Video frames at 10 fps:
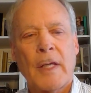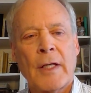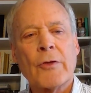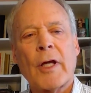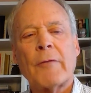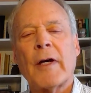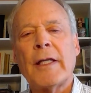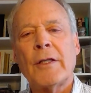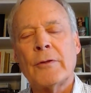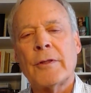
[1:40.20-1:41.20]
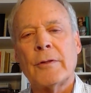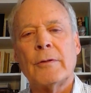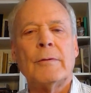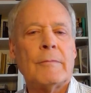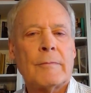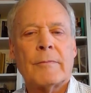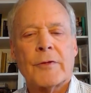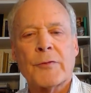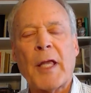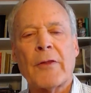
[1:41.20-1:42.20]
So I invite you to
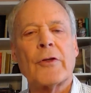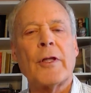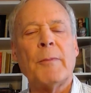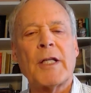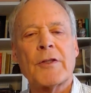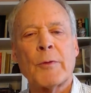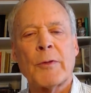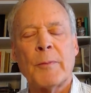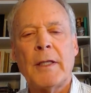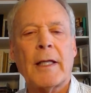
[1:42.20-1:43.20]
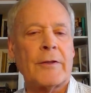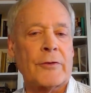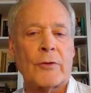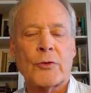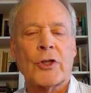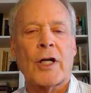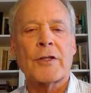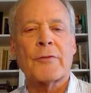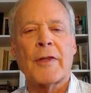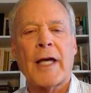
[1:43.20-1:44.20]
spend 30 minutes with me, there's no
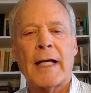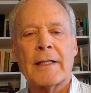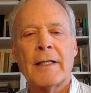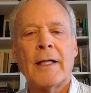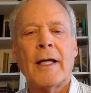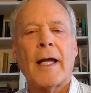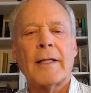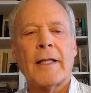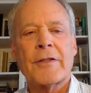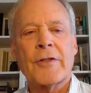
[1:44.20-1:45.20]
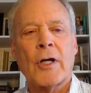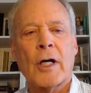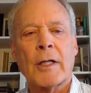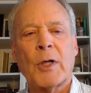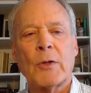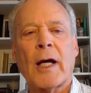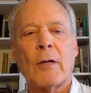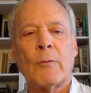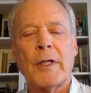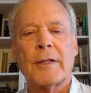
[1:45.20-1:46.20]
charge for that, and let's talk about how
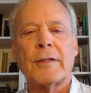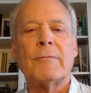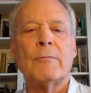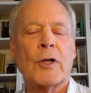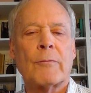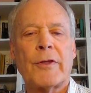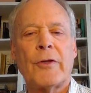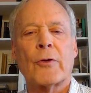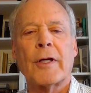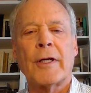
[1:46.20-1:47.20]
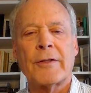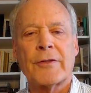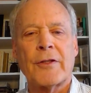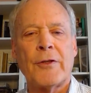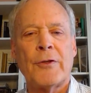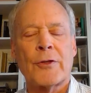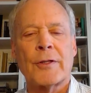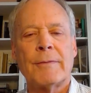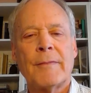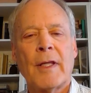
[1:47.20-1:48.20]
we could work with your
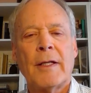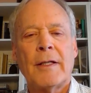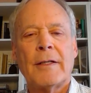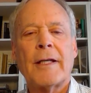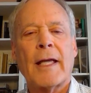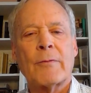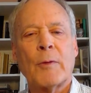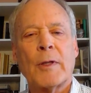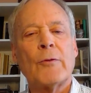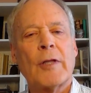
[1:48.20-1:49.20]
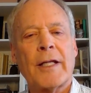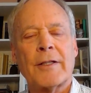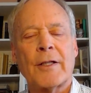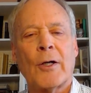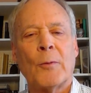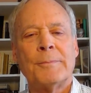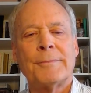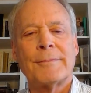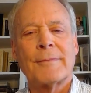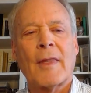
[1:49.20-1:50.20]
institution to get where you would like to go.
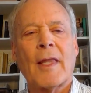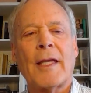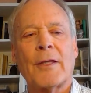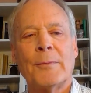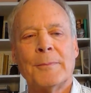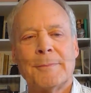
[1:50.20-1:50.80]
Thank you.